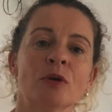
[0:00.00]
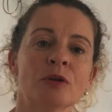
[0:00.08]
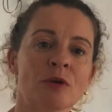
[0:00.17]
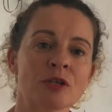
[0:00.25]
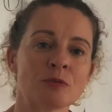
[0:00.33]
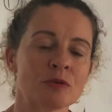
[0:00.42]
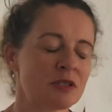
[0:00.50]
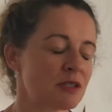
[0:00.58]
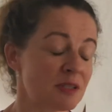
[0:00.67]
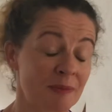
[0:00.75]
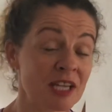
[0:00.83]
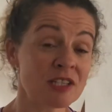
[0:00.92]
what it was a
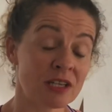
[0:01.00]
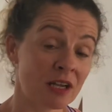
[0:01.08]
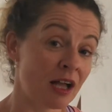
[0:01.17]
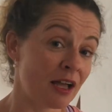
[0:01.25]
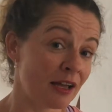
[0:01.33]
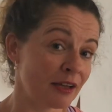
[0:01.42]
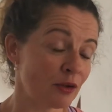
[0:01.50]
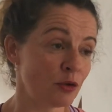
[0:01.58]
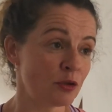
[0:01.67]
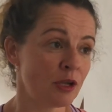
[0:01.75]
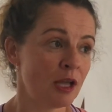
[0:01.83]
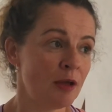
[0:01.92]
smashing guy
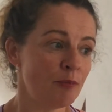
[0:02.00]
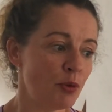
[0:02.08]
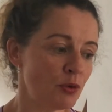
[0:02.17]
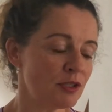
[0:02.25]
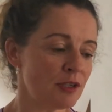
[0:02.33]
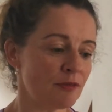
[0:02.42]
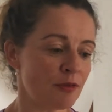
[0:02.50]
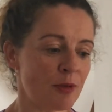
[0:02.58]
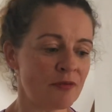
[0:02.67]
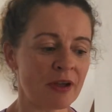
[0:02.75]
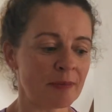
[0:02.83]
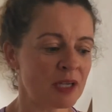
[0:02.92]
who'd bought it from
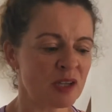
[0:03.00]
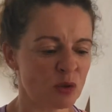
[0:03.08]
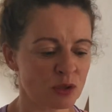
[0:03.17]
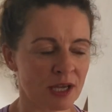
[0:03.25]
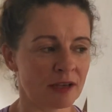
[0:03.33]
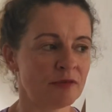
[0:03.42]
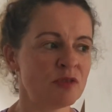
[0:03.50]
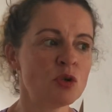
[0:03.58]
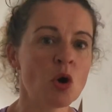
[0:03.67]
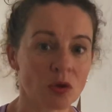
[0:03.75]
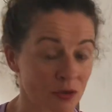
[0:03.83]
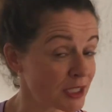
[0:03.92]
a family who'd kind of
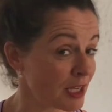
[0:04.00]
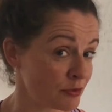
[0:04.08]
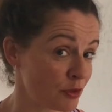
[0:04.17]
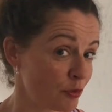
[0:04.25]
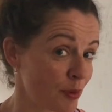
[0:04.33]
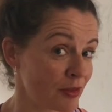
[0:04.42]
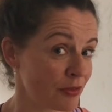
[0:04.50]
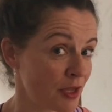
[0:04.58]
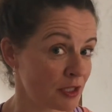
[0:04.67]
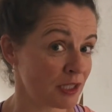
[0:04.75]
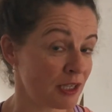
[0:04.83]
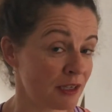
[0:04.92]
not looked after it for about
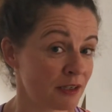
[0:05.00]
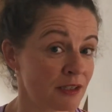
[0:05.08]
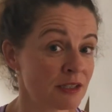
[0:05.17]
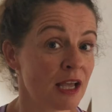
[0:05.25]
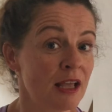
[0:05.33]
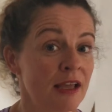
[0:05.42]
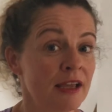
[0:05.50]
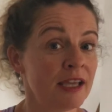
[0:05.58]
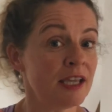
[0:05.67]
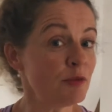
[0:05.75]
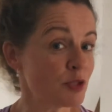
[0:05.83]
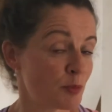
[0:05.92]
30 years.
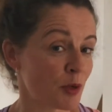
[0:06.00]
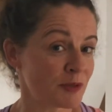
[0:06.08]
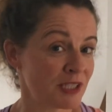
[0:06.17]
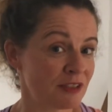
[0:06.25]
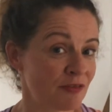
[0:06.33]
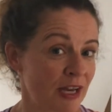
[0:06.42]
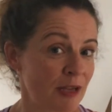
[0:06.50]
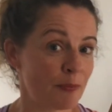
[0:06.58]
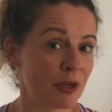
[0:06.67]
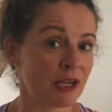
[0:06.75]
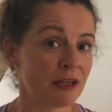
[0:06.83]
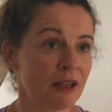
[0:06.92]
He was a property
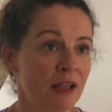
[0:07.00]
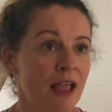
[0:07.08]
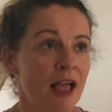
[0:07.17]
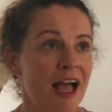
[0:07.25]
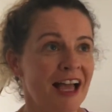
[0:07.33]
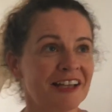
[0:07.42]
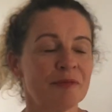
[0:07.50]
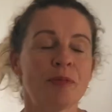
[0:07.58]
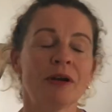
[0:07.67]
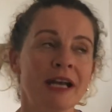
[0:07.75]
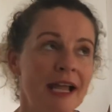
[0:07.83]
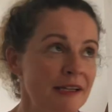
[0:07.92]
developer, and
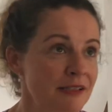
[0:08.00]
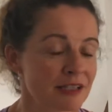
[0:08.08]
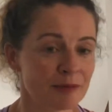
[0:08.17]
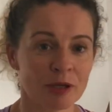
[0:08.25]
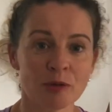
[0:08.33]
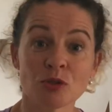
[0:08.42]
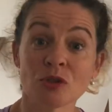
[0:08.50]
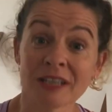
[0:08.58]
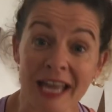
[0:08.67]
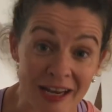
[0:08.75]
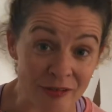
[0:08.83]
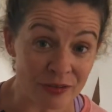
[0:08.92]
bless him, he was
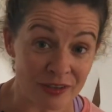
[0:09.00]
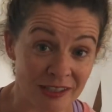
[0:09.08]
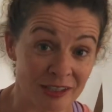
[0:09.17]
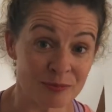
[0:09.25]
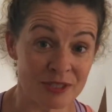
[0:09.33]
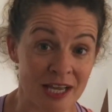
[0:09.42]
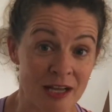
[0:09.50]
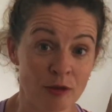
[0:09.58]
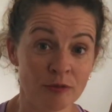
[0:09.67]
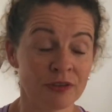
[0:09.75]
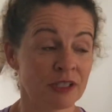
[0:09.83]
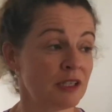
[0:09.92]
doing everything
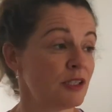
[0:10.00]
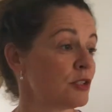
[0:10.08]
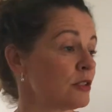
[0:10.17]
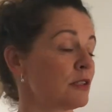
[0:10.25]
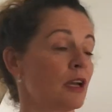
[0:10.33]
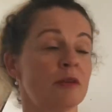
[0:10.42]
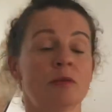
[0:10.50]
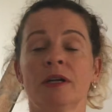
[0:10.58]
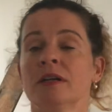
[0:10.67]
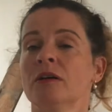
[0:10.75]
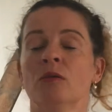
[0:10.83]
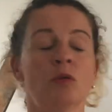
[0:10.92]
himself, and he just kind of
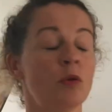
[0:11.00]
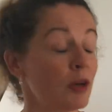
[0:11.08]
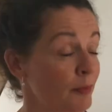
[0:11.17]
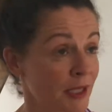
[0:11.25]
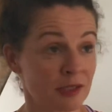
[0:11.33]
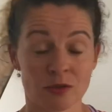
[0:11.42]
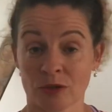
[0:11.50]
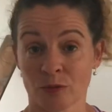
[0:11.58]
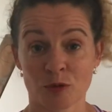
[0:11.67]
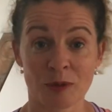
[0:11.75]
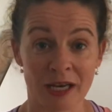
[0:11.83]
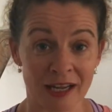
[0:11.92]
went, "What am I doing
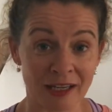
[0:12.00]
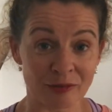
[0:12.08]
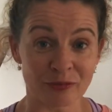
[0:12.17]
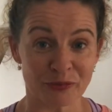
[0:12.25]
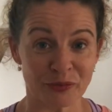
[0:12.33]
with my life?"